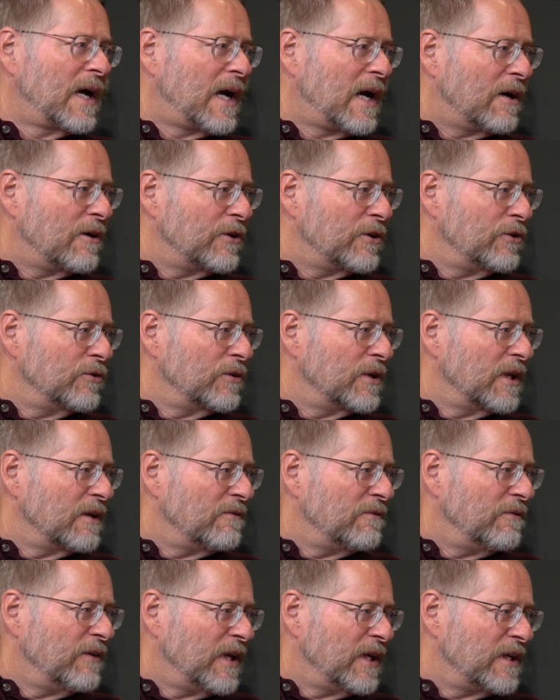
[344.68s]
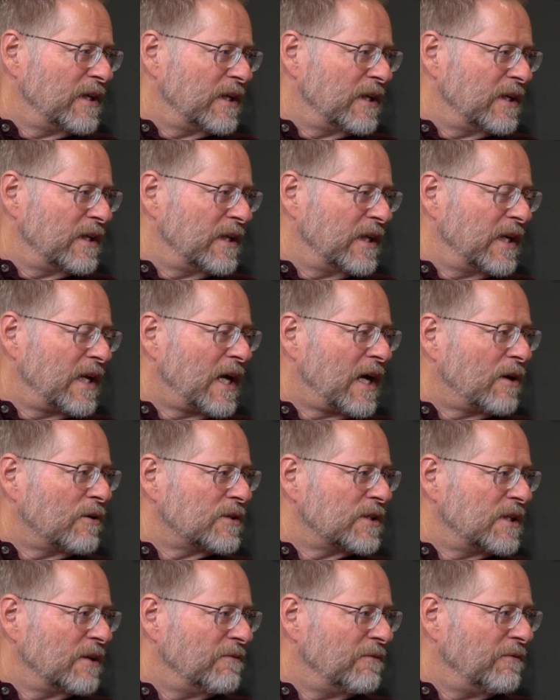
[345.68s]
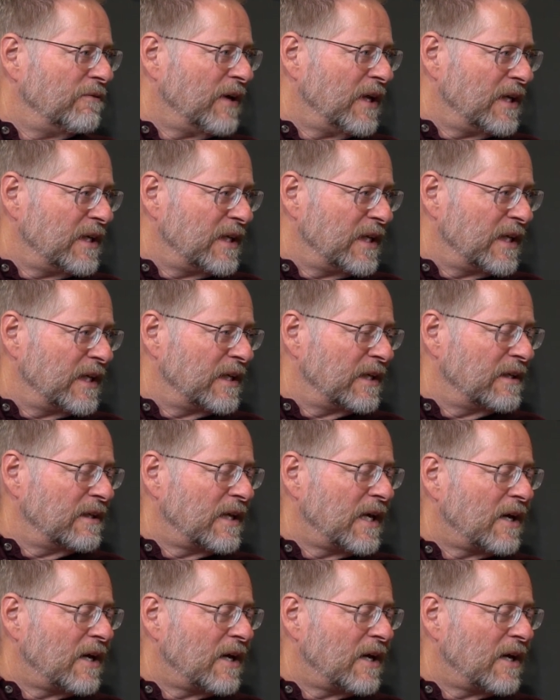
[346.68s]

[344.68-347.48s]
how do you get funded, and how is the funding?